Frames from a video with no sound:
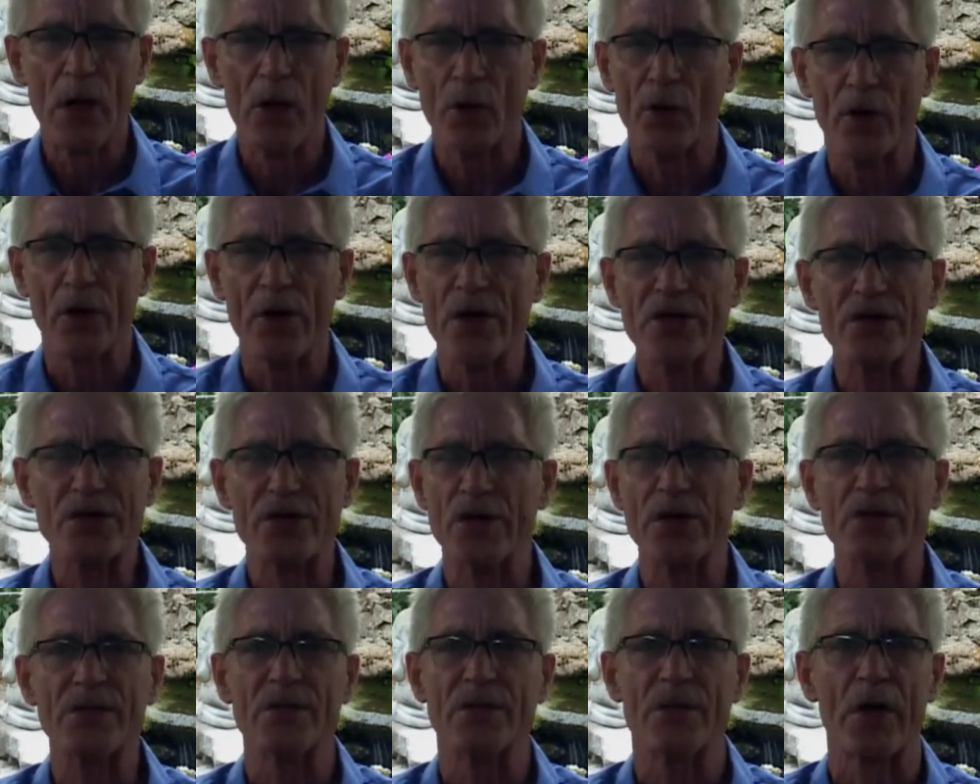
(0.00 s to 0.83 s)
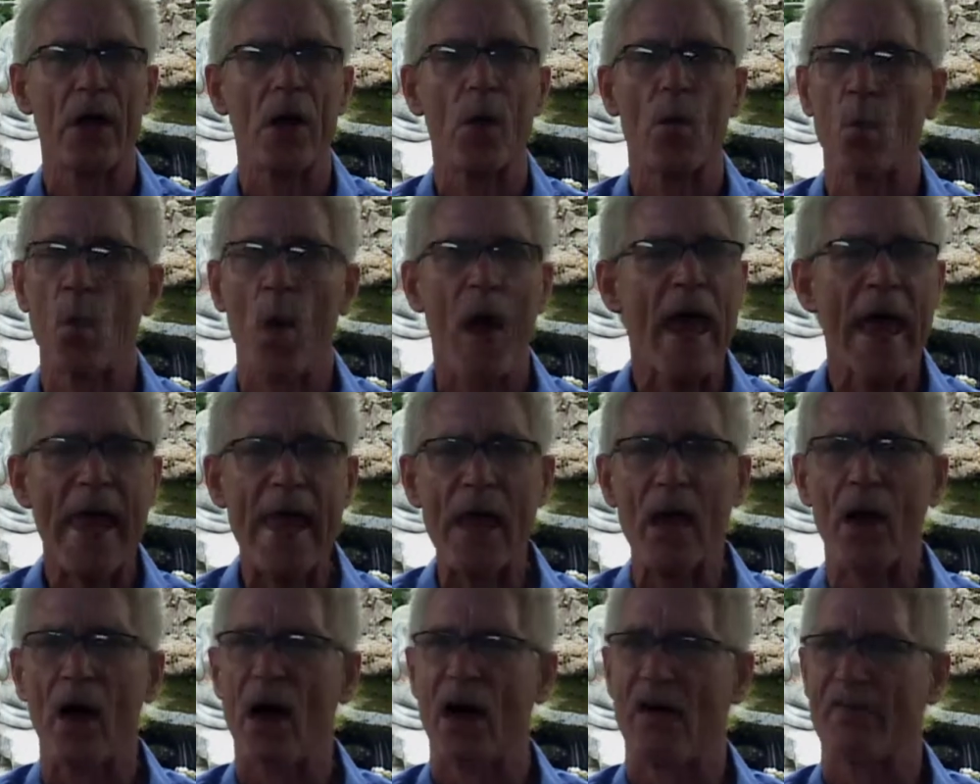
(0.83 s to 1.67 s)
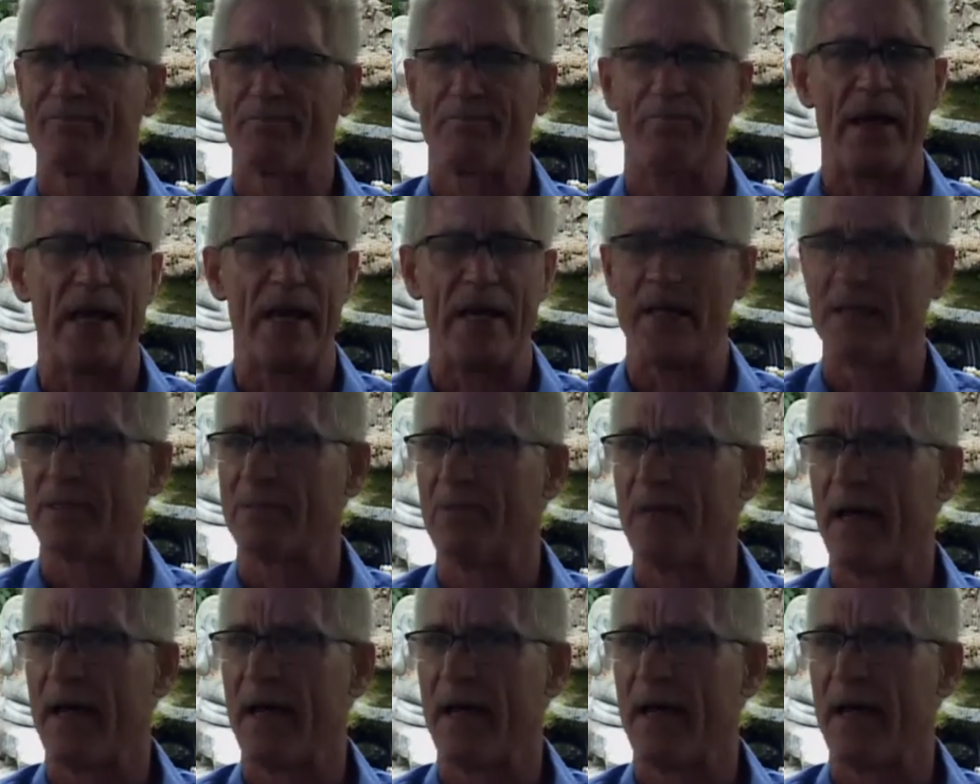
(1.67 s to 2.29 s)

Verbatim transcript: Christians, they're way off base,